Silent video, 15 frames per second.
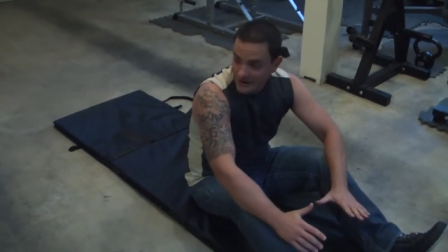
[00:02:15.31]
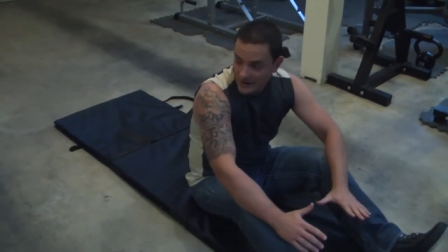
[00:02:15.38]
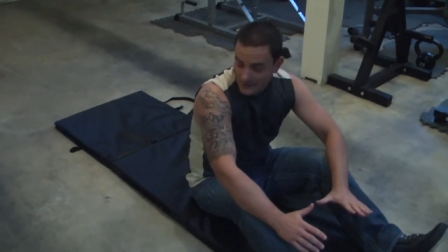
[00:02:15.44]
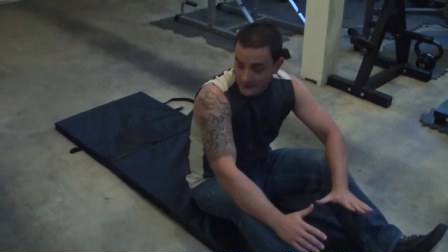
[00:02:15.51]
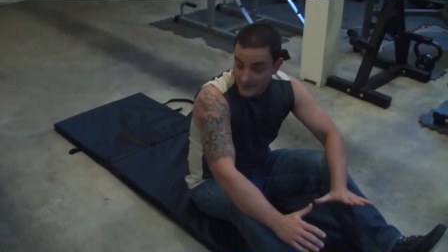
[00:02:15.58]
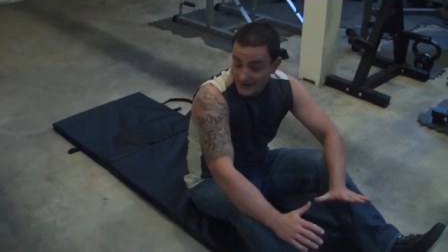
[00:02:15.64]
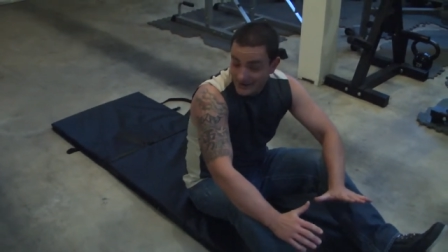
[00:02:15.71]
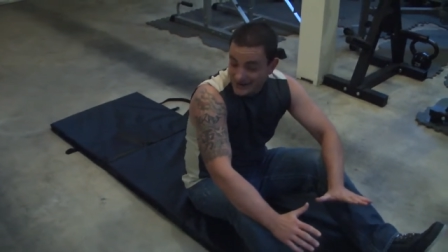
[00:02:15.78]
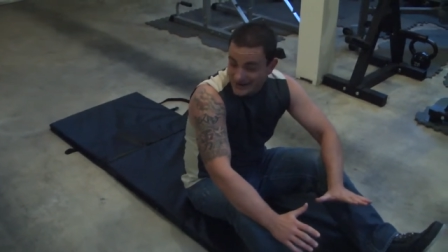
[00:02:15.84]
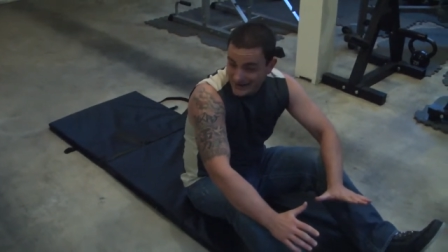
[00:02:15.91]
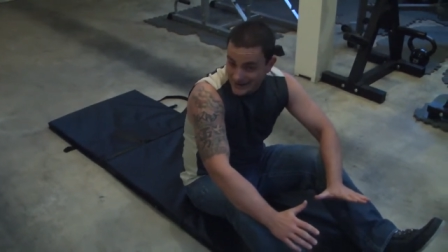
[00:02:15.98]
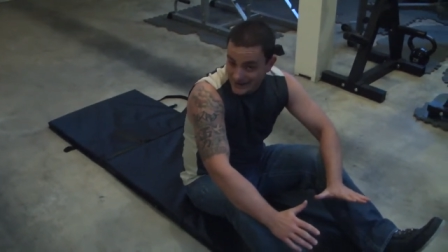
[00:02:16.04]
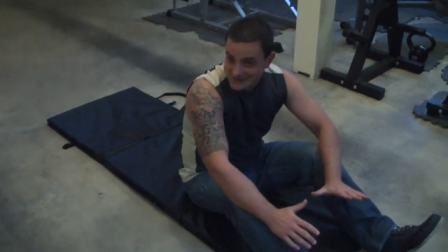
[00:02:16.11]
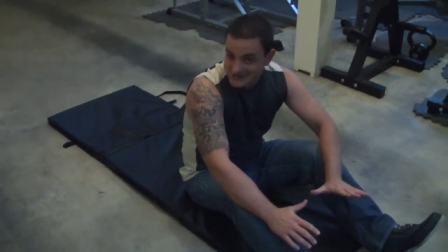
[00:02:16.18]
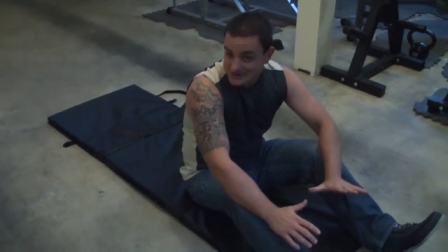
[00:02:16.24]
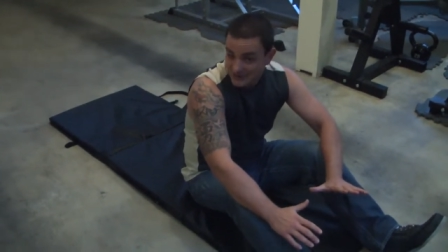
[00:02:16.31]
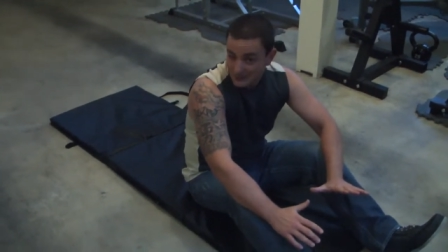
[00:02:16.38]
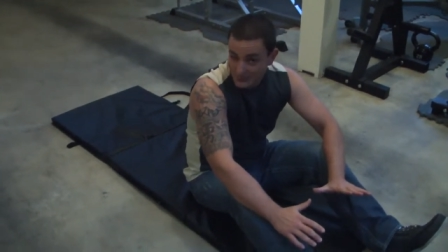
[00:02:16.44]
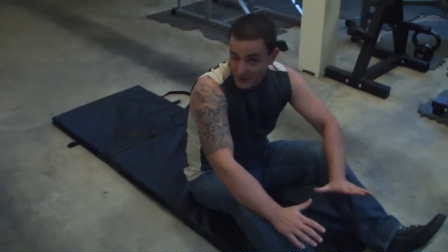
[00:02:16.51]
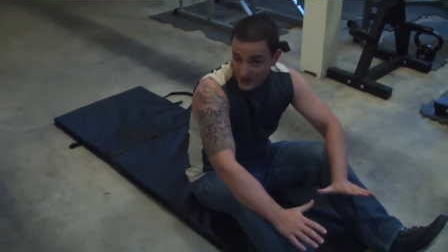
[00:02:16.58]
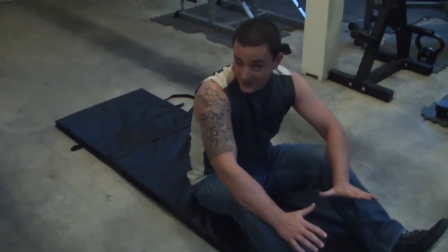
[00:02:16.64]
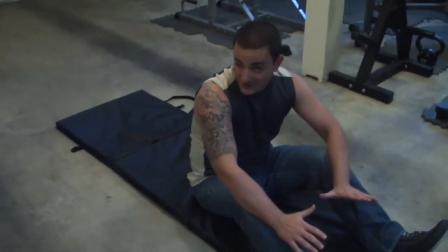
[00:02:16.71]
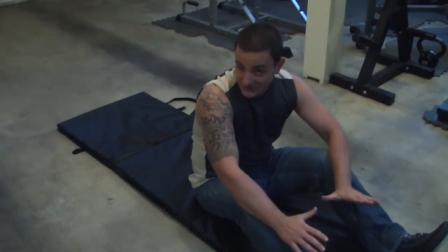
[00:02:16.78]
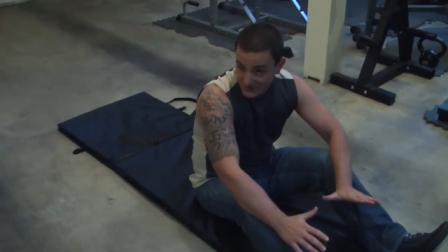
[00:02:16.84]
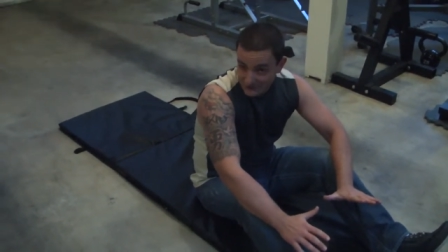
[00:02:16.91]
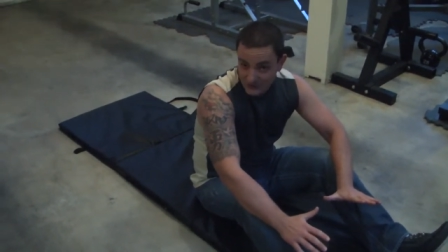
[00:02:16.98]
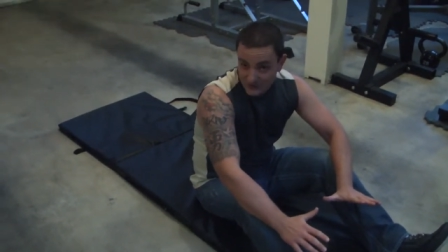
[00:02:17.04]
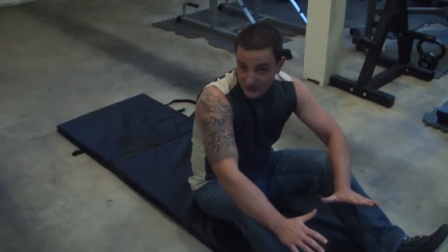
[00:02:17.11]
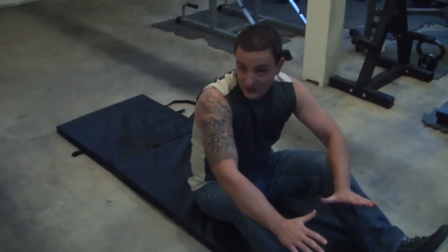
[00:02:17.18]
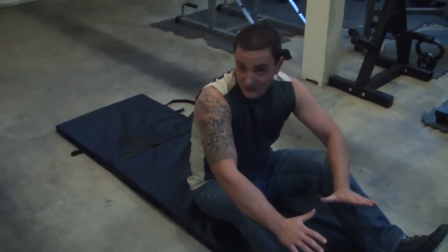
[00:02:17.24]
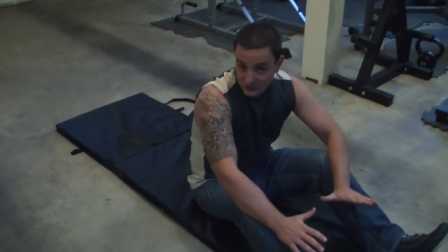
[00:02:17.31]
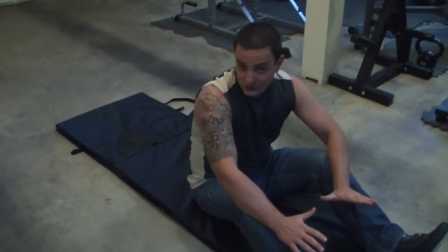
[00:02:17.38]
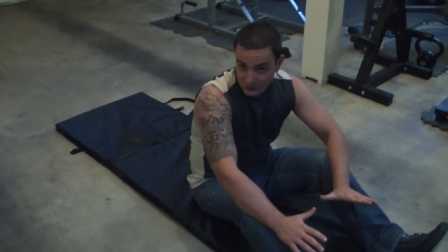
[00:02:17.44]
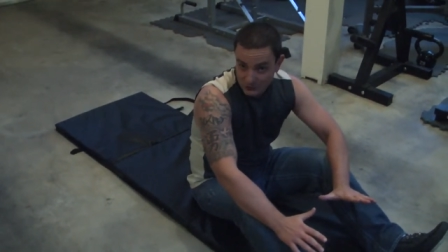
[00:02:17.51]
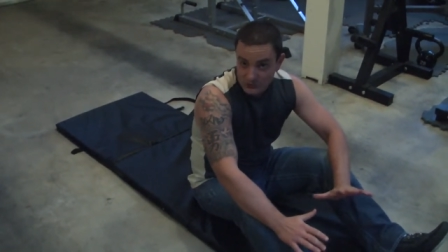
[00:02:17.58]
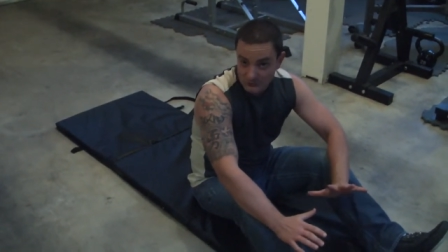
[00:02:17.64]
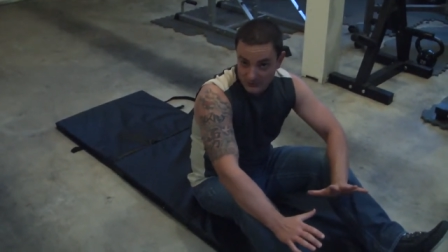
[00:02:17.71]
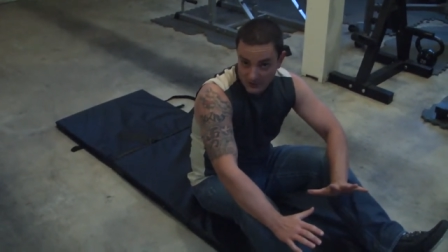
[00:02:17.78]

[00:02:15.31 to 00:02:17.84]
I'm going to guess I'm not going to even get close,